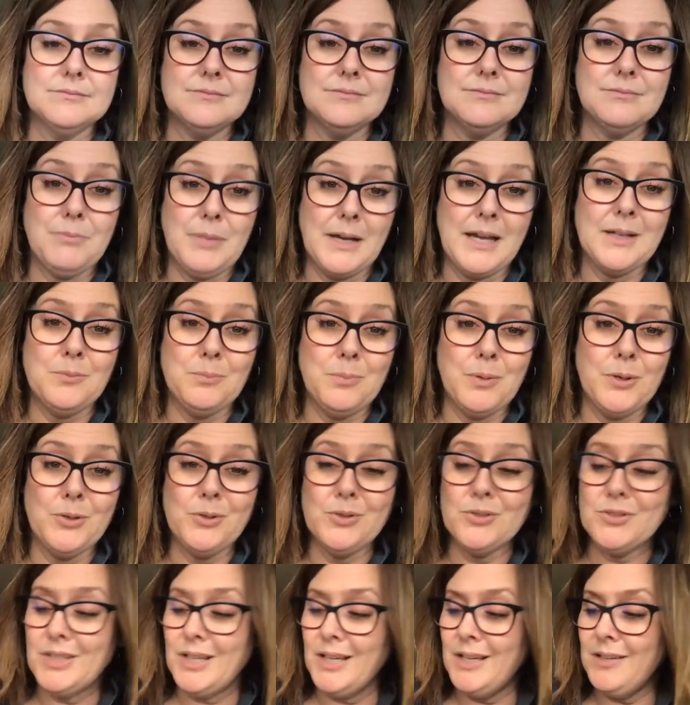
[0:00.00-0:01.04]
Bad
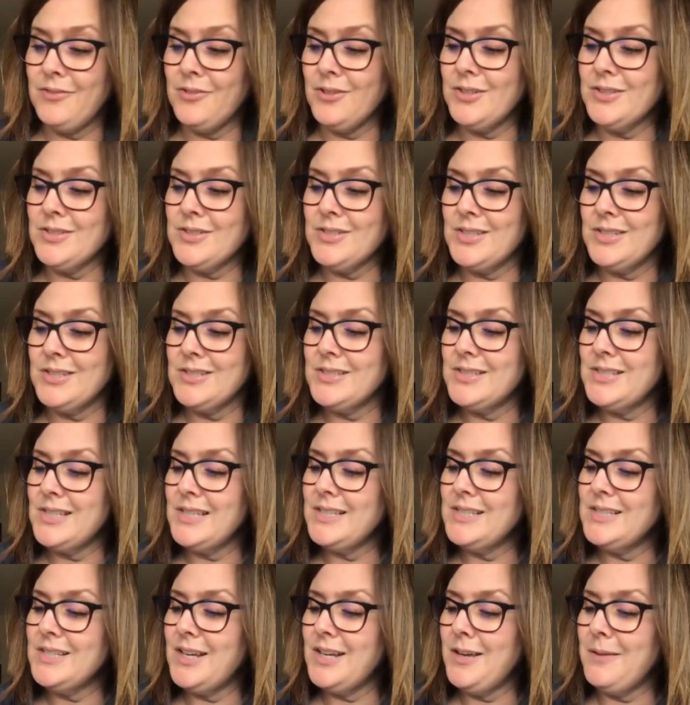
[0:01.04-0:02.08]
boat divers,
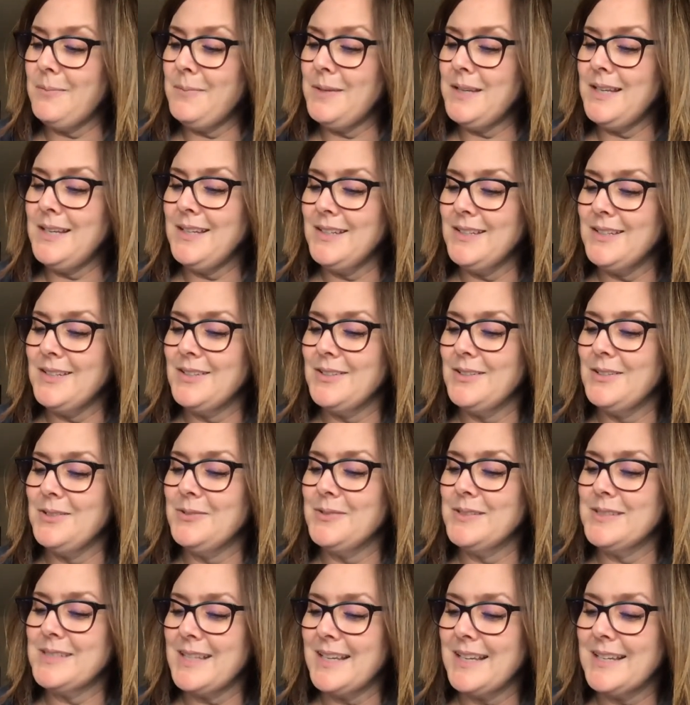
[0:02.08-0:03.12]
said Tommy, who
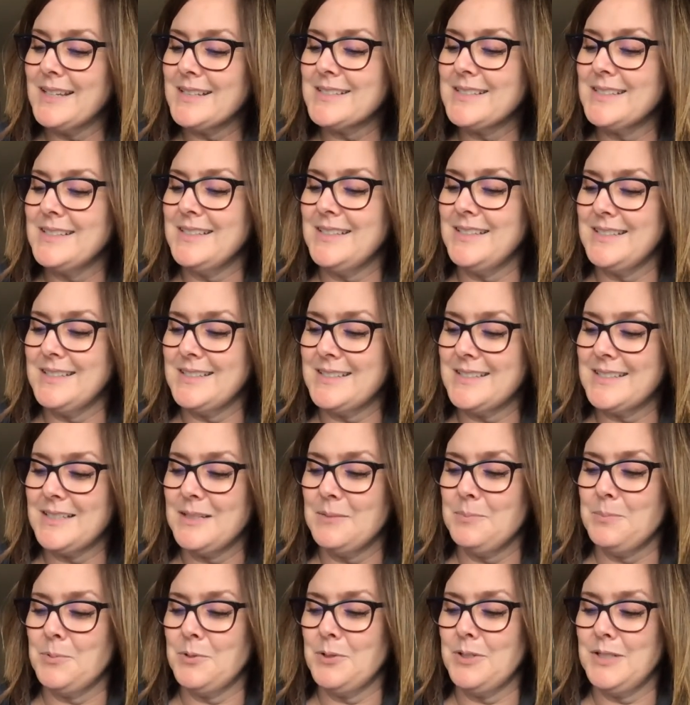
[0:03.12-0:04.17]
was excellent at
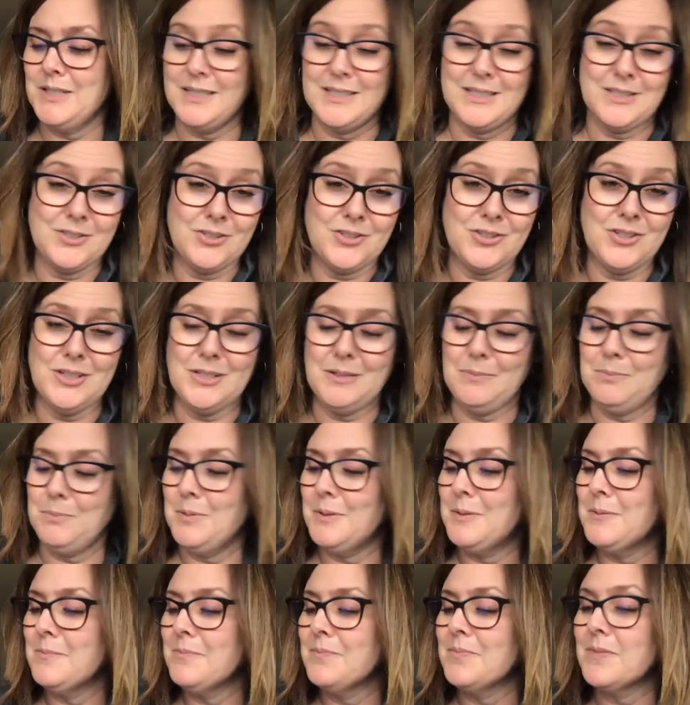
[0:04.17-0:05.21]
skippering his ship,
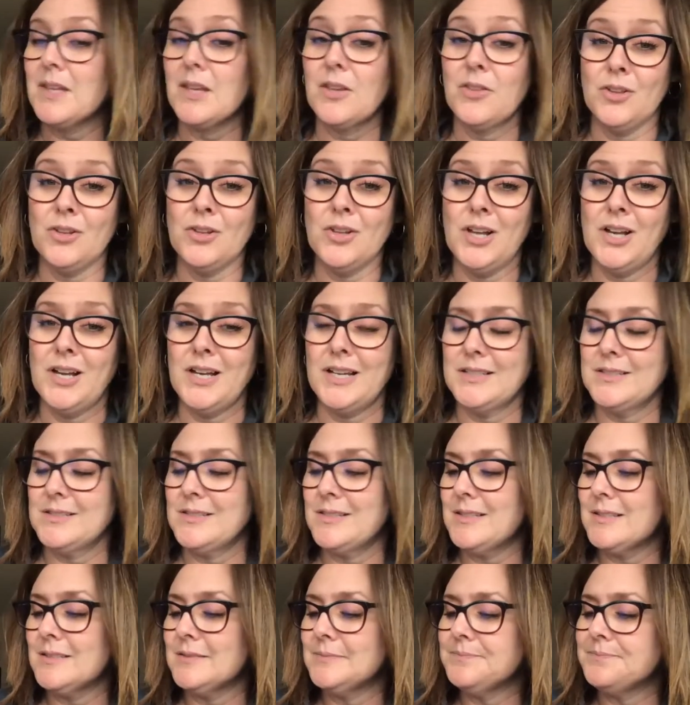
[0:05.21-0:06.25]
the
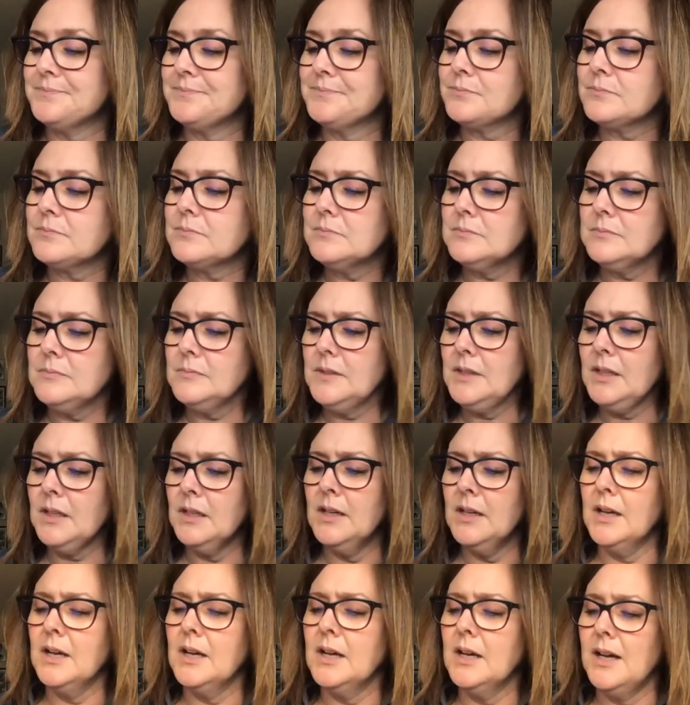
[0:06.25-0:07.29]
Lost.
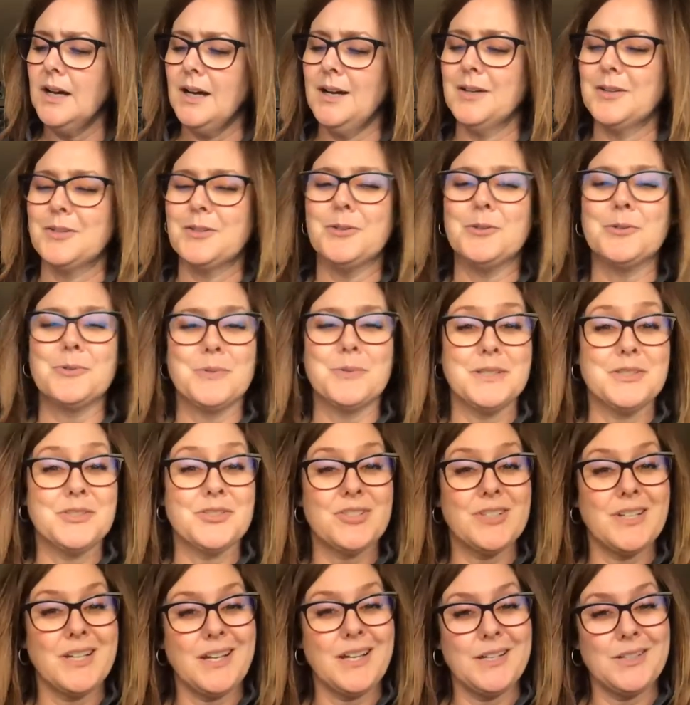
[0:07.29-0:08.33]
Uncle
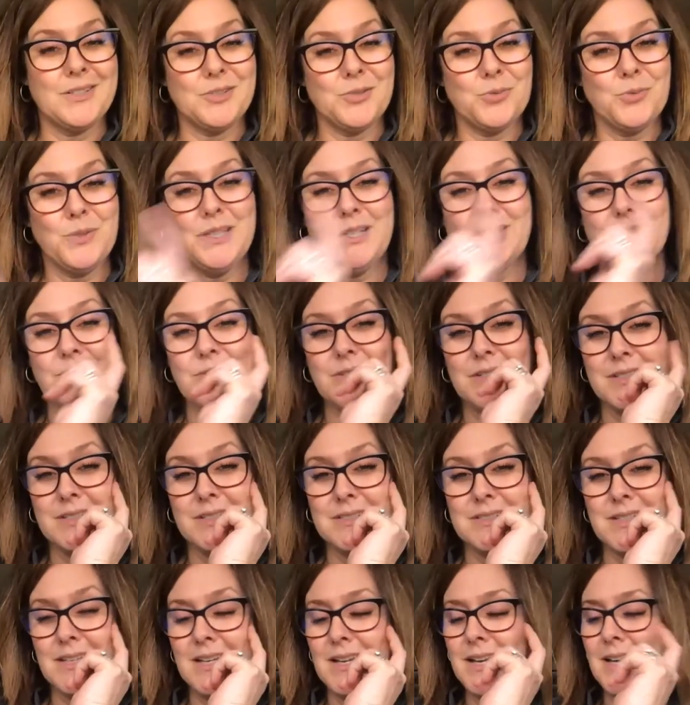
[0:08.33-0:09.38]
Richie got a twinkle in
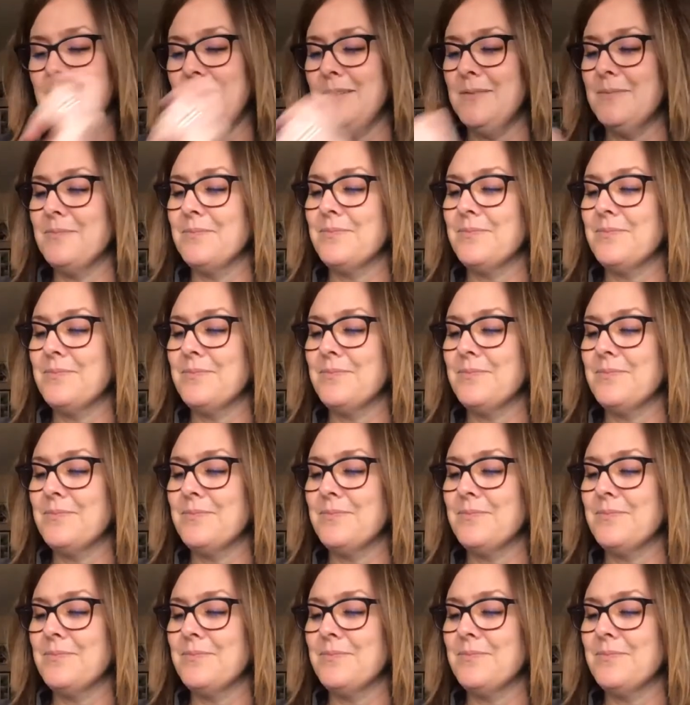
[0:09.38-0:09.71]
his eye